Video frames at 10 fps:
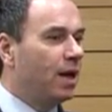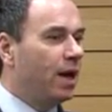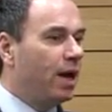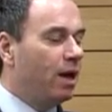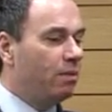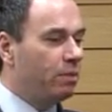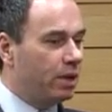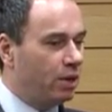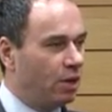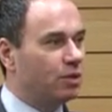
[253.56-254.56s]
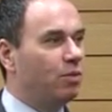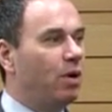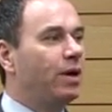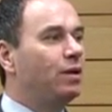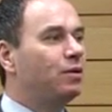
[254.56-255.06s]
a glass of
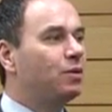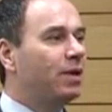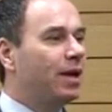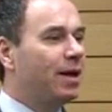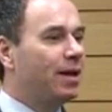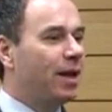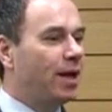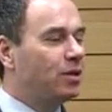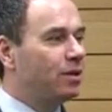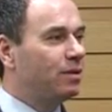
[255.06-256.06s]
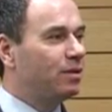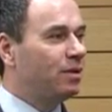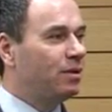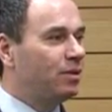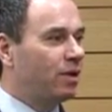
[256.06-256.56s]
wine later,
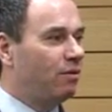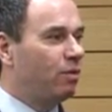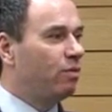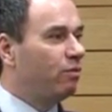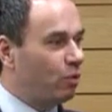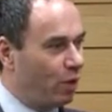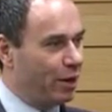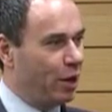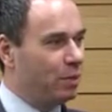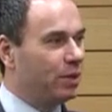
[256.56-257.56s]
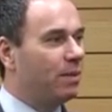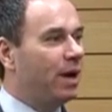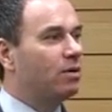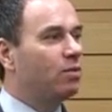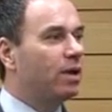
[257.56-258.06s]
staff were quite open
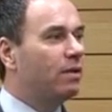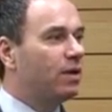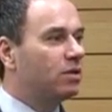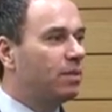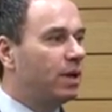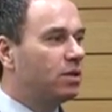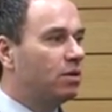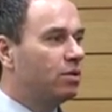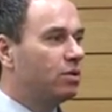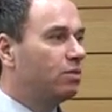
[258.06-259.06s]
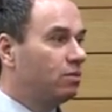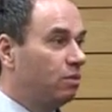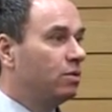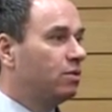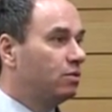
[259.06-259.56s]
about what they felt about it, which
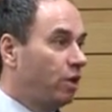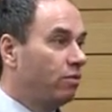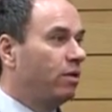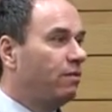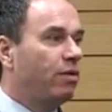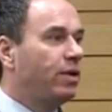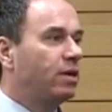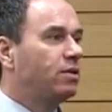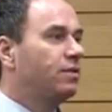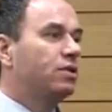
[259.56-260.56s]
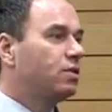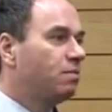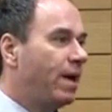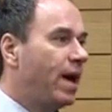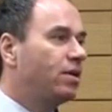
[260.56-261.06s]
was generally very negative. This is
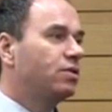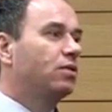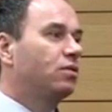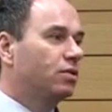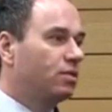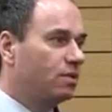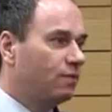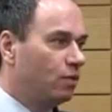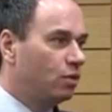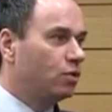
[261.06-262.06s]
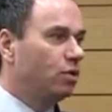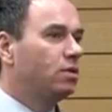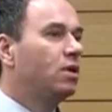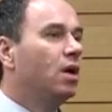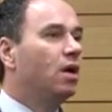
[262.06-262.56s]
mad, it's going to cost us a
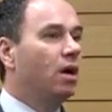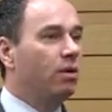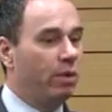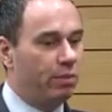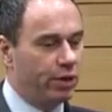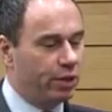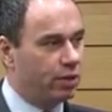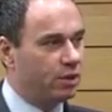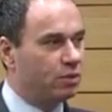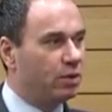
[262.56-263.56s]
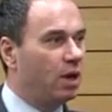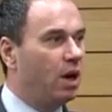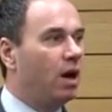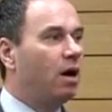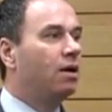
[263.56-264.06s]
fortune, we're pretty good as we
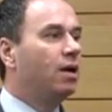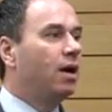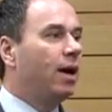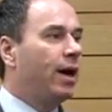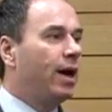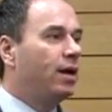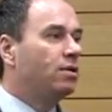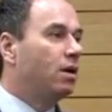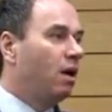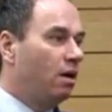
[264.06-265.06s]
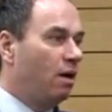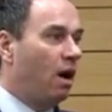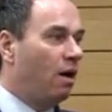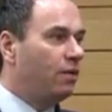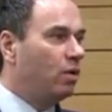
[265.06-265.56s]
are. And
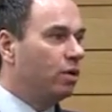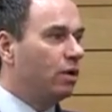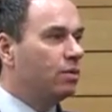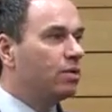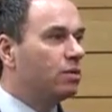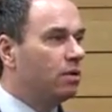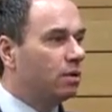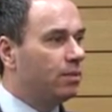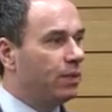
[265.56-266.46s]
our view on it was, look,